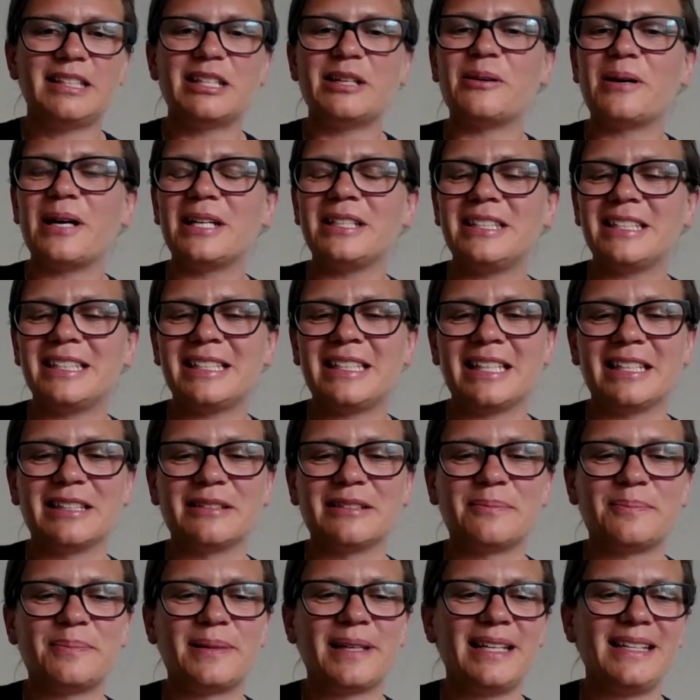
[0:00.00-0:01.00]
No, I
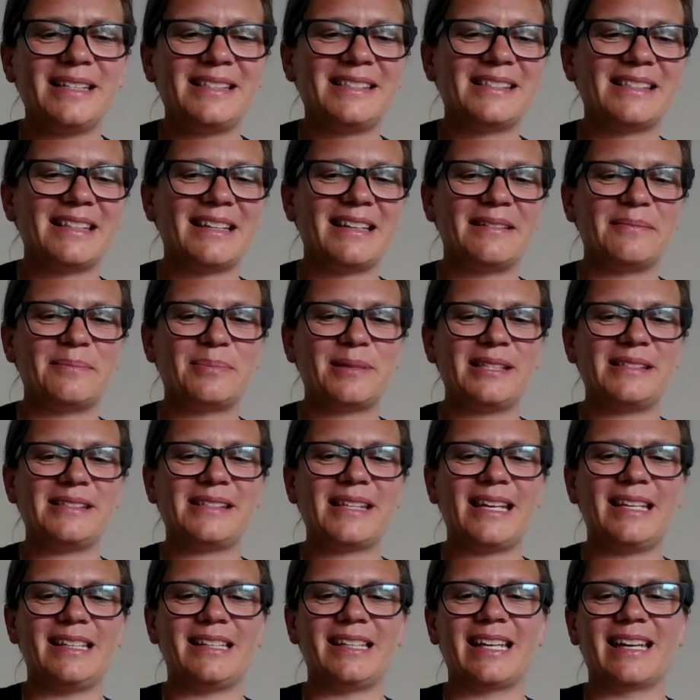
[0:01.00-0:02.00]
didn't. Please say it
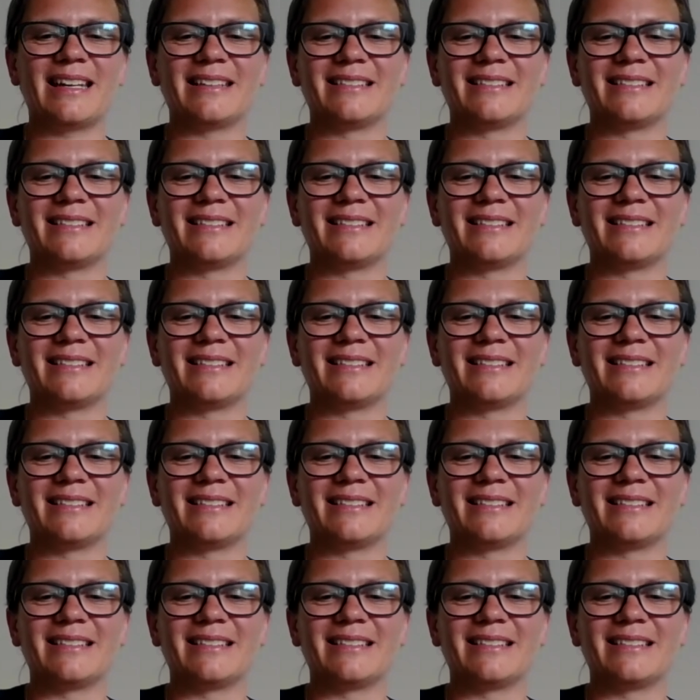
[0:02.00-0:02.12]
again.